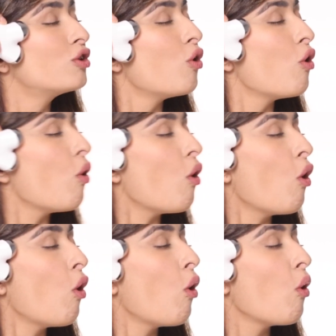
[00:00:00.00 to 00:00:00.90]
Go
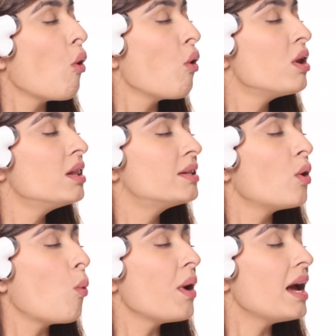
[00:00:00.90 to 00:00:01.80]
all the
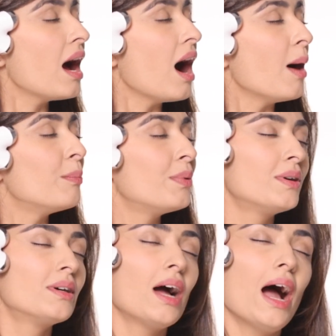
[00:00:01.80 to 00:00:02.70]
way up
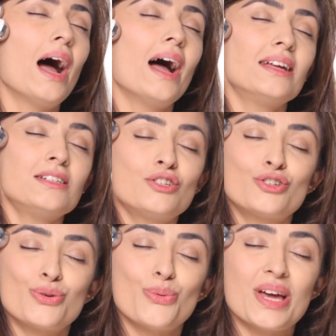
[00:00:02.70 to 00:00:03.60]
and
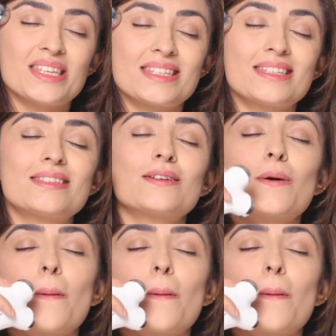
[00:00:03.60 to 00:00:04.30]
twist.